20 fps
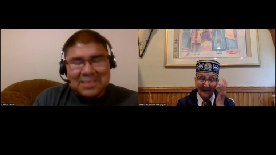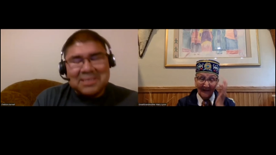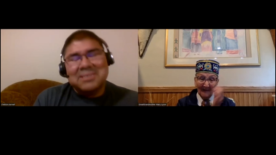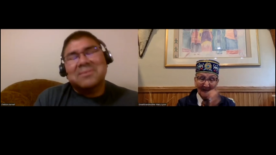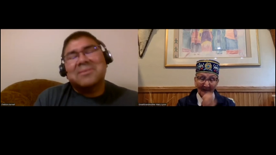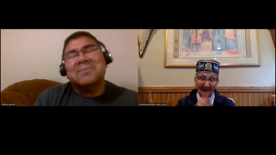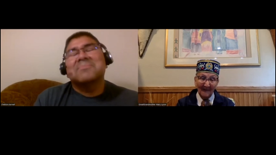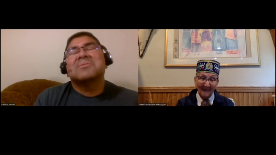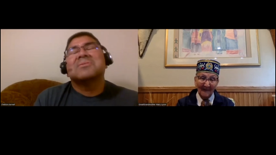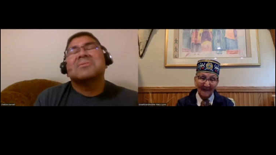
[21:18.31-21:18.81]
And
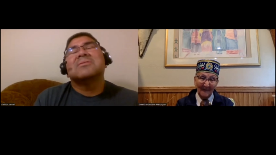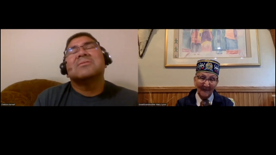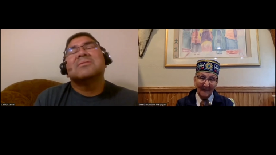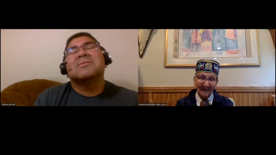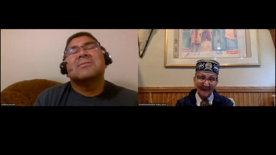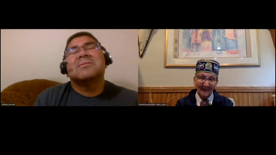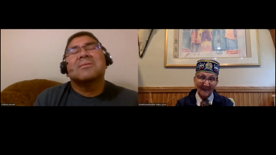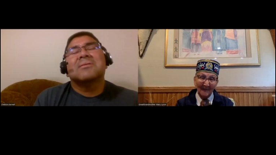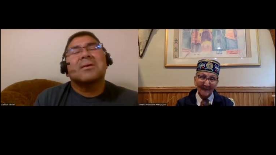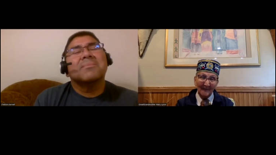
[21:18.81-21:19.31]
so I'm sitting
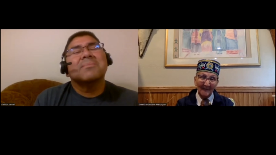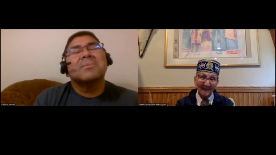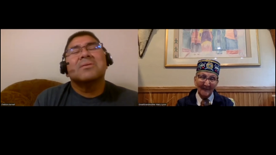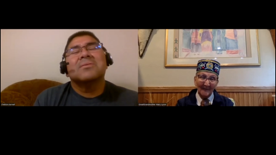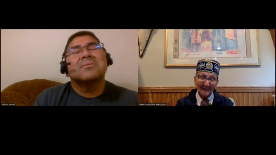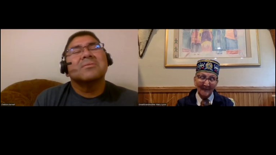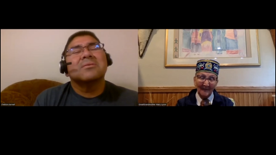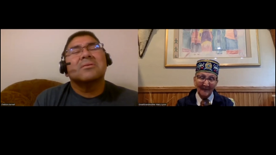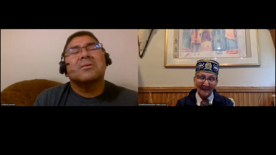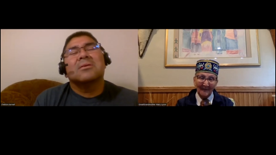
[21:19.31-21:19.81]
there like, I'm not
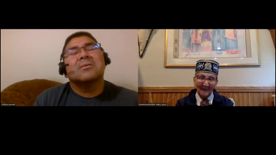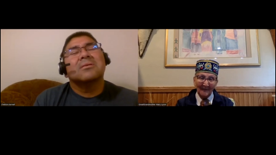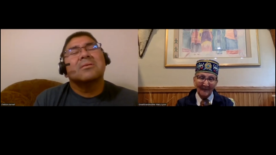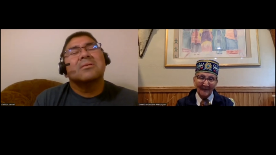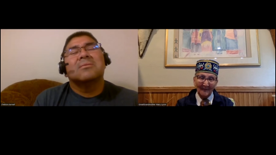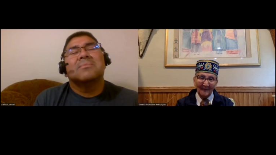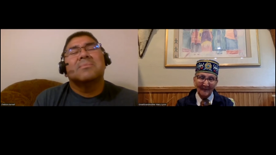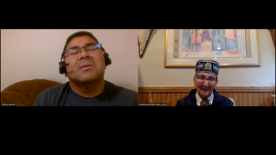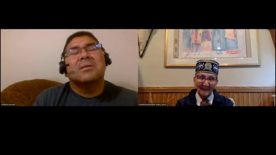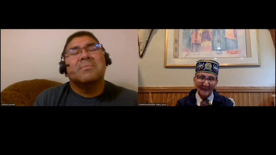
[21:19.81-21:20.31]
going to talk to
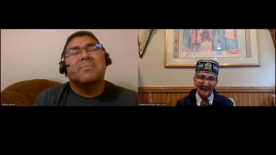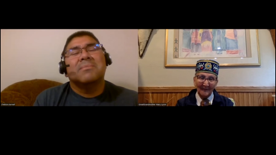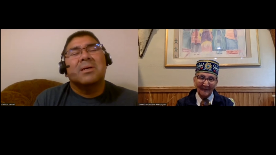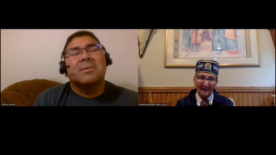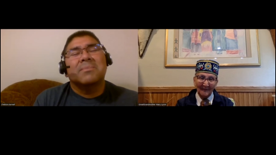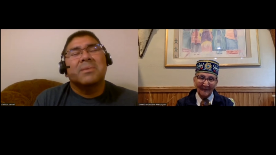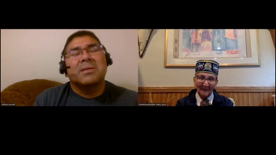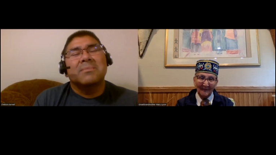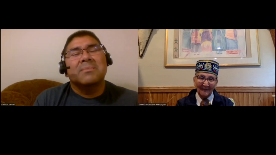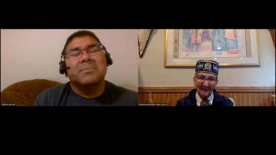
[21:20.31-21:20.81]
nobody,
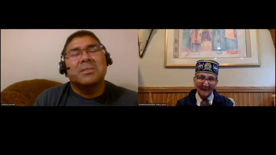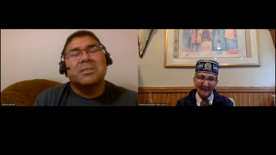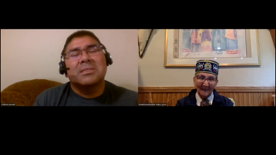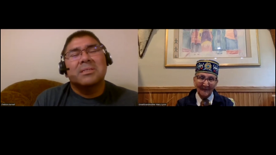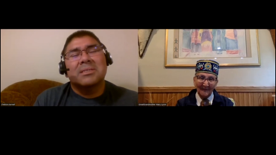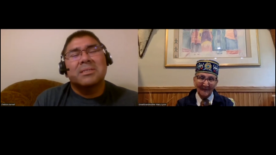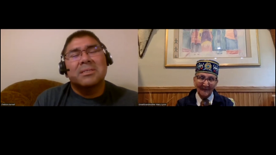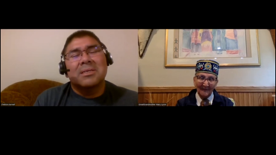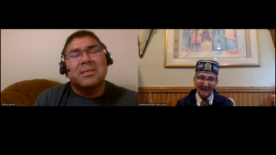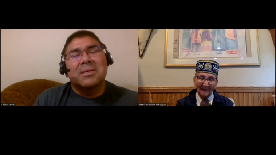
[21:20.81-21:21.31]
mind my
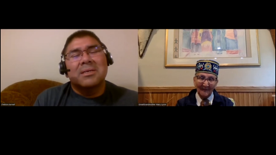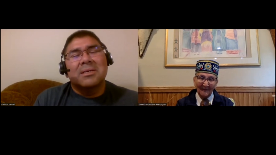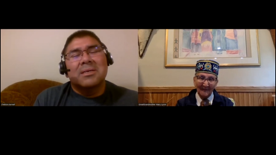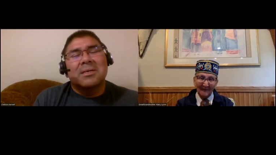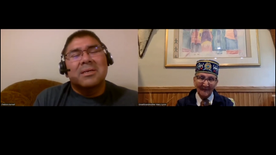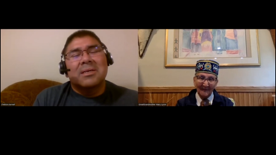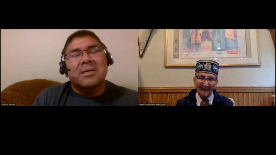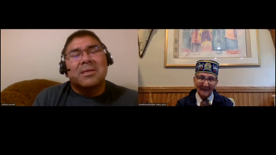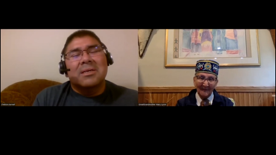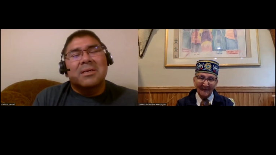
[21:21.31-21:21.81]
business.
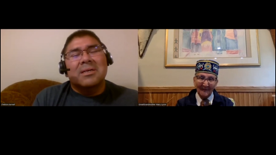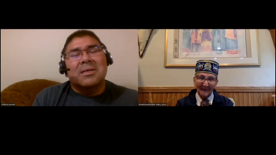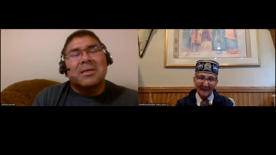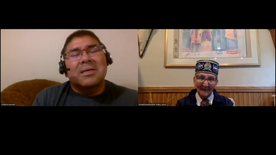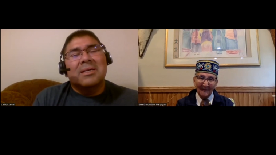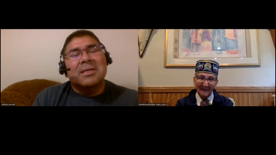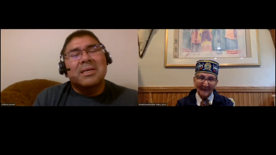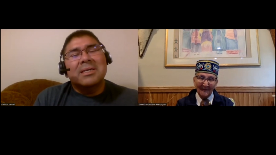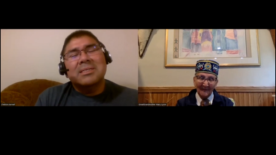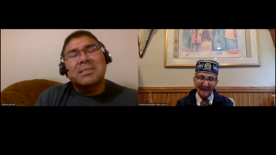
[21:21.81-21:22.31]

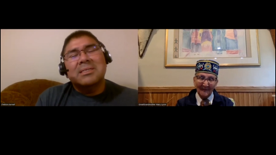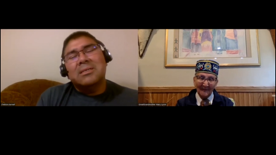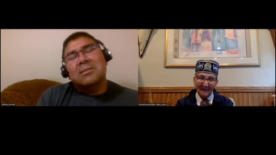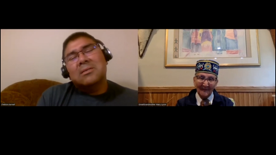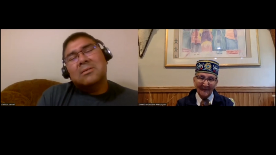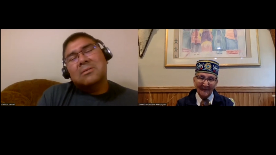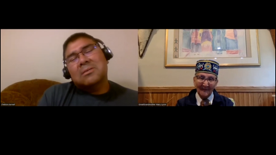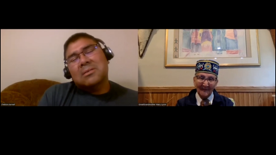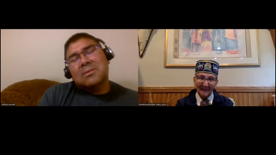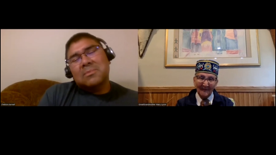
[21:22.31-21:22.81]
And next thing you
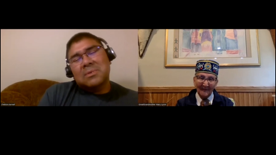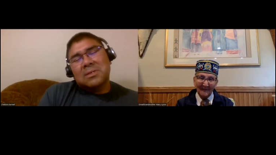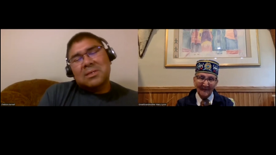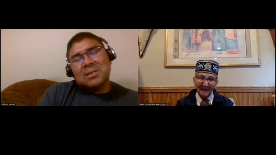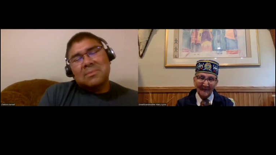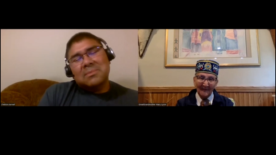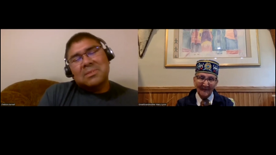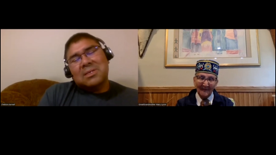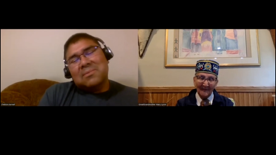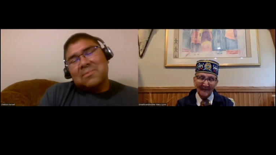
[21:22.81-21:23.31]
know, someone
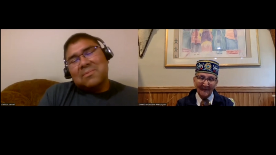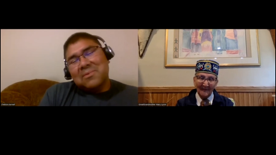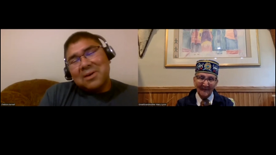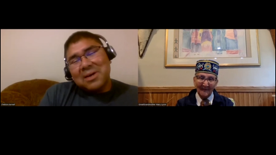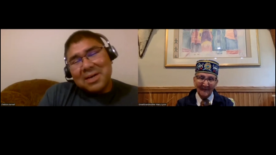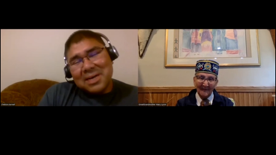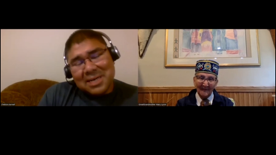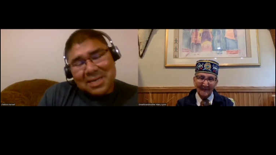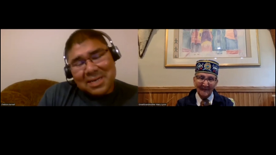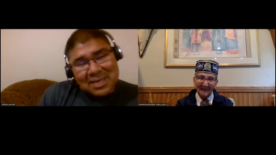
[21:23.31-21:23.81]
comes up
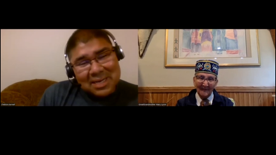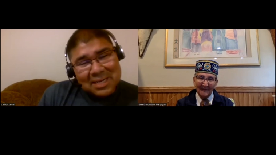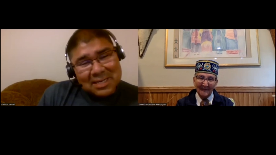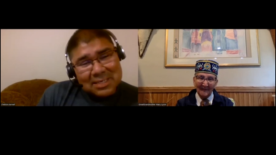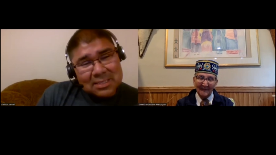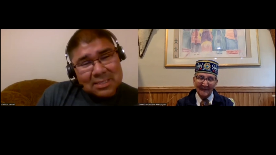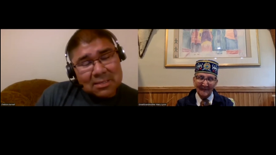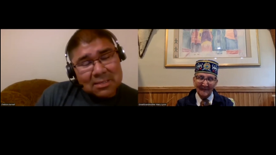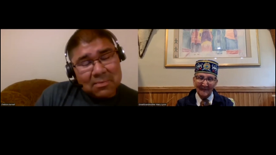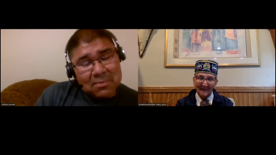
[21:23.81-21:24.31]
right
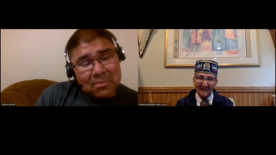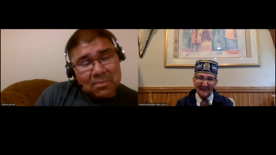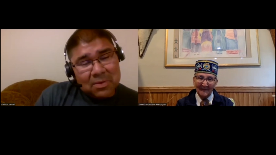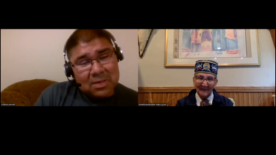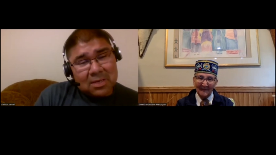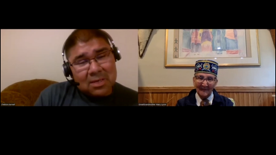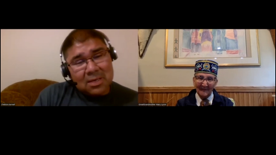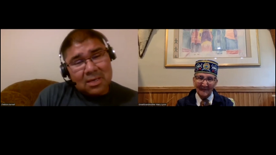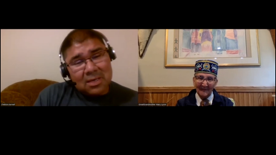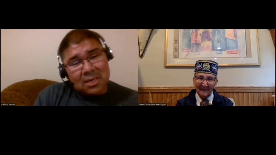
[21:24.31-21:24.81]
next to
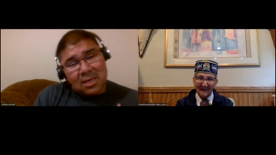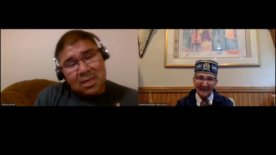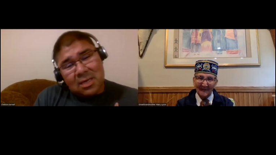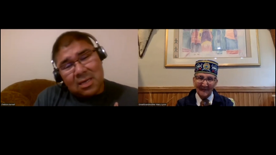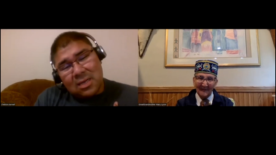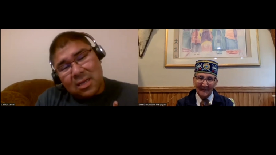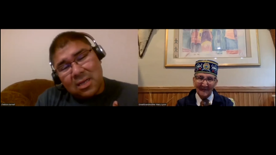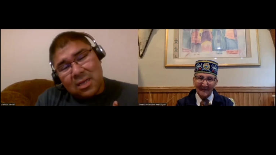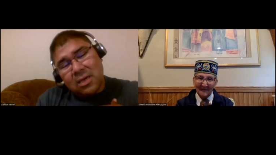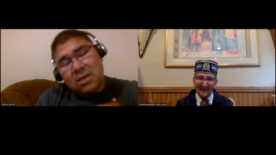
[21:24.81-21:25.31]
me
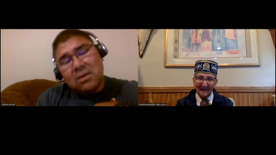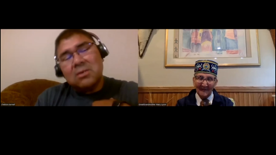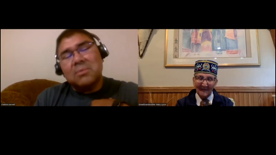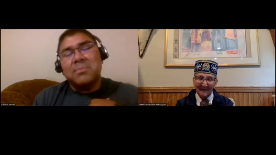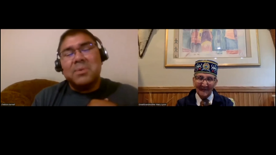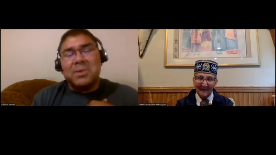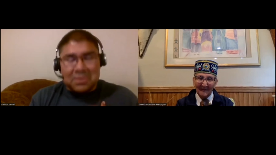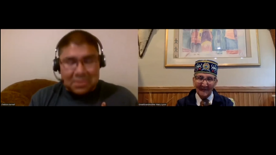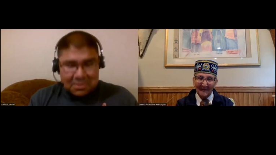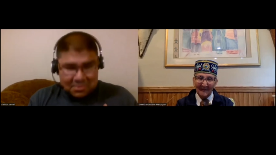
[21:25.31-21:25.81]
and
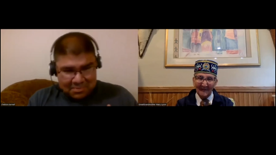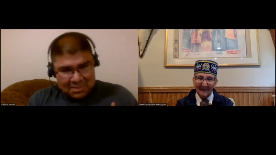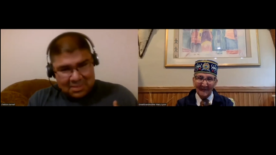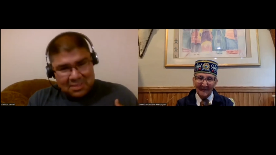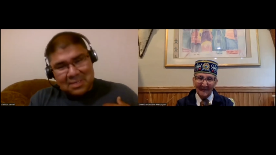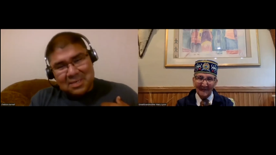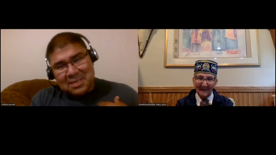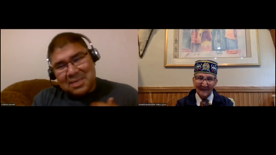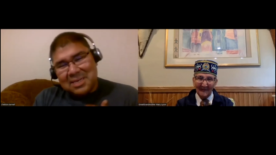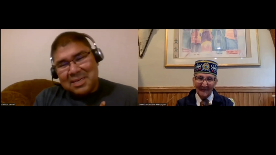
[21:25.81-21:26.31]
elbows me,
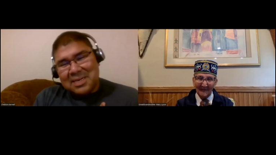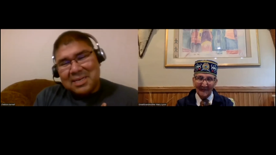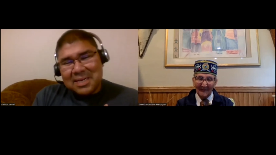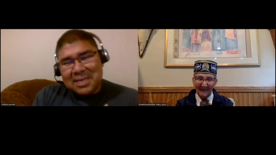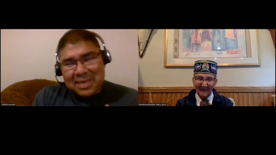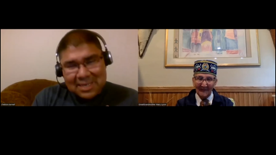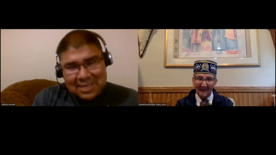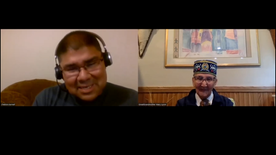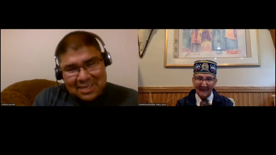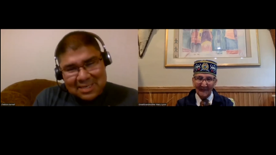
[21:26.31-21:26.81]

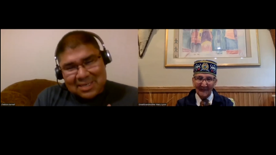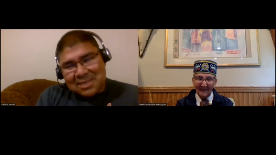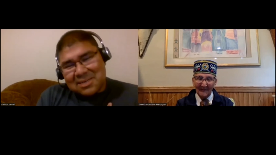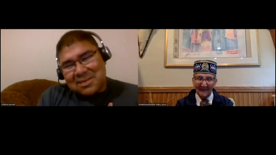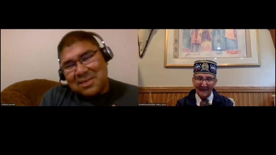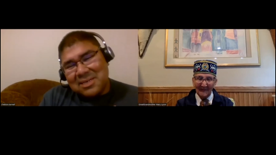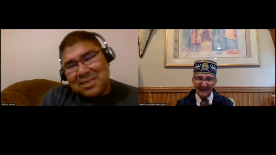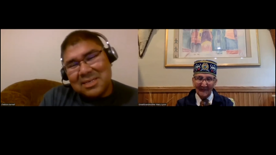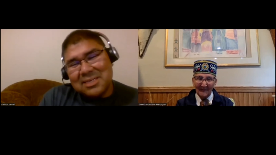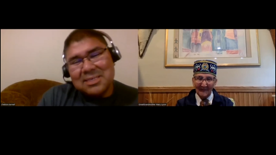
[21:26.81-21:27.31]
kind of
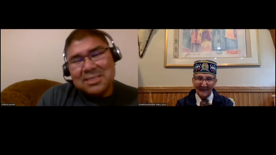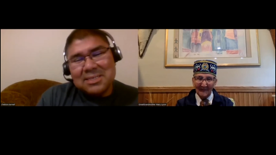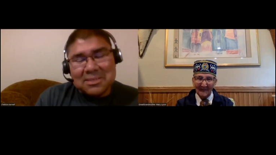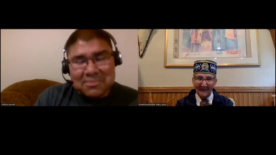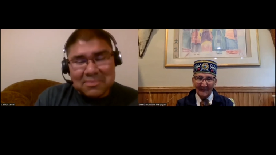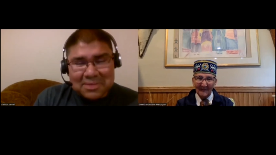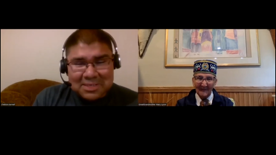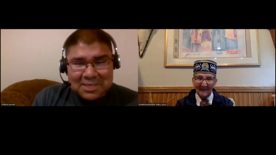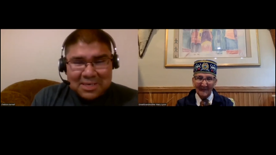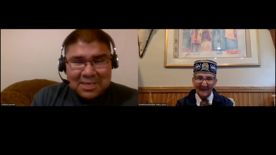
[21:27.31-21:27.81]
nudges
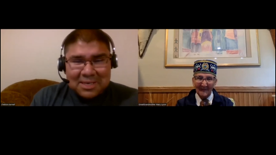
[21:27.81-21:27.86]
me.